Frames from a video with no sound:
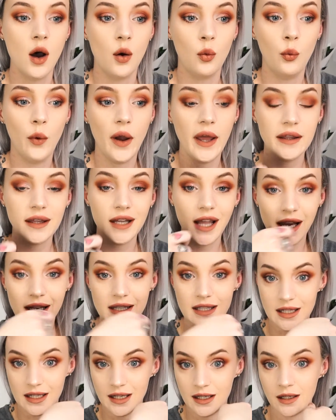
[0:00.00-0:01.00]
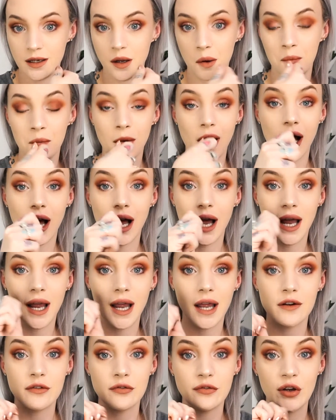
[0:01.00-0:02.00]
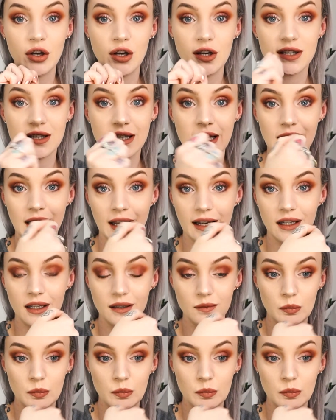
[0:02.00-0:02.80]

when they did my first, like,